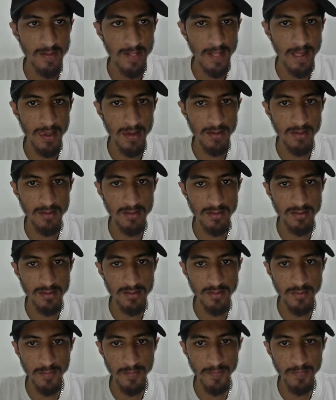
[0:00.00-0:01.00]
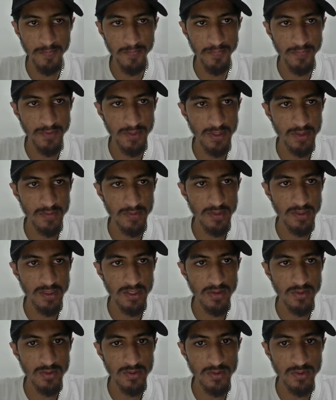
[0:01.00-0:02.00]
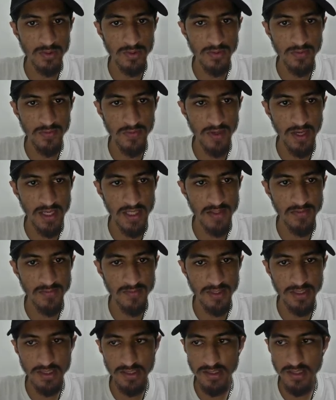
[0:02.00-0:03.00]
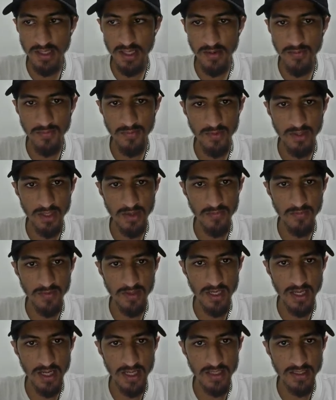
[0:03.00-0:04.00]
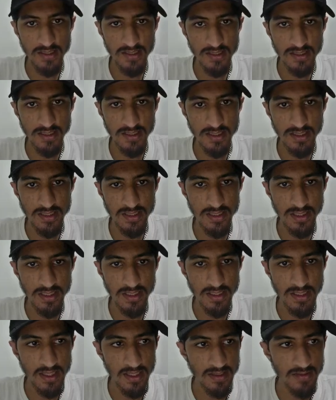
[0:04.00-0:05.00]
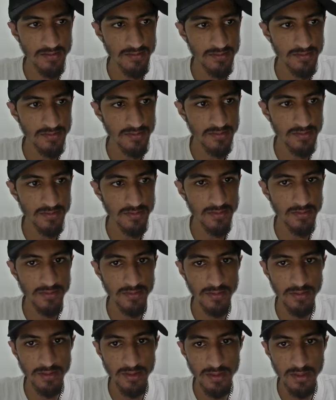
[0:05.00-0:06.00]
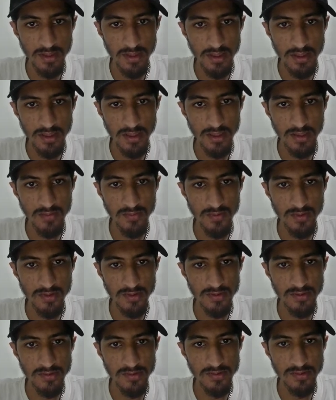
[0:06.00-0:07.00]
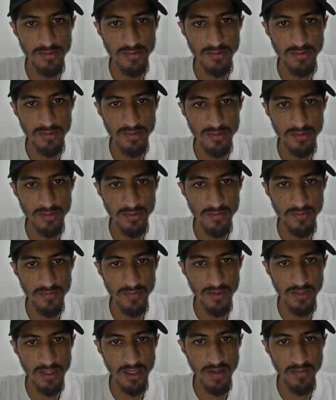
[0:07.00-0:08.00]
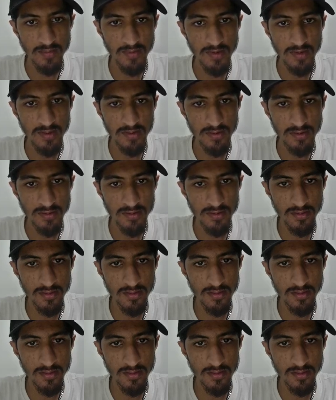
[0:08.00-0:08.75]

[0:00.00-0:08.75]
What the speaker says: Coming down to the 5-minute time frame, we had a really nice inverse of a gap here.